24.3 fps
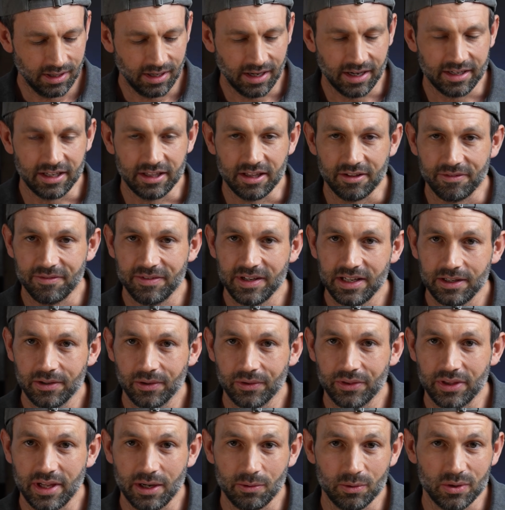And in the
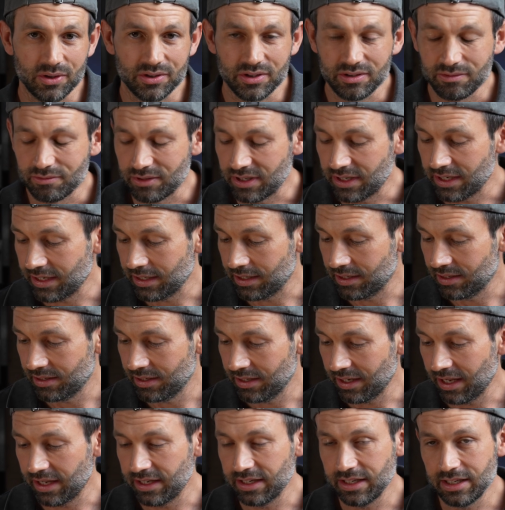field there wasn't really
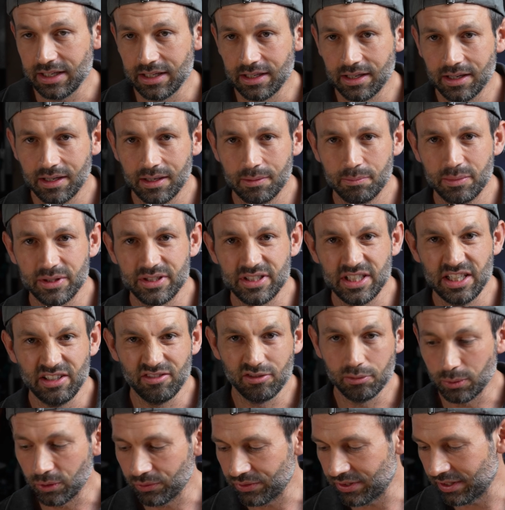any
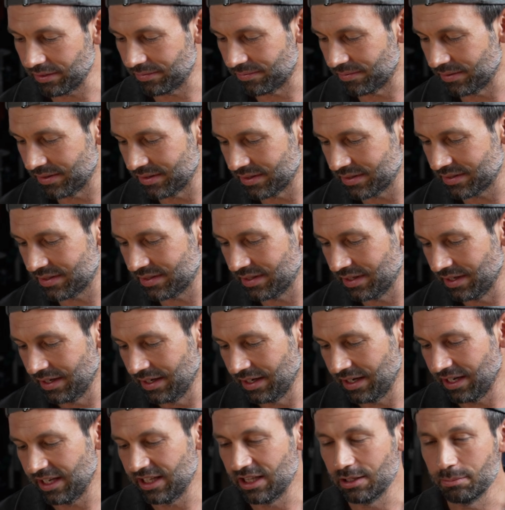perceivable difference
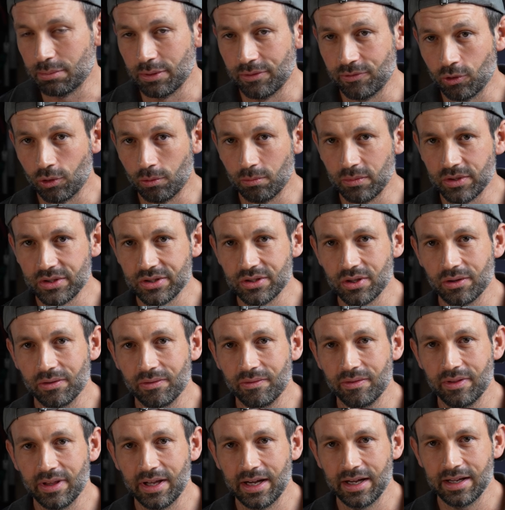in the performance
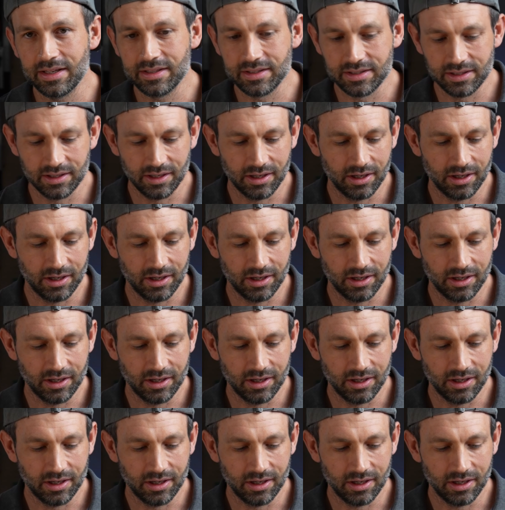of that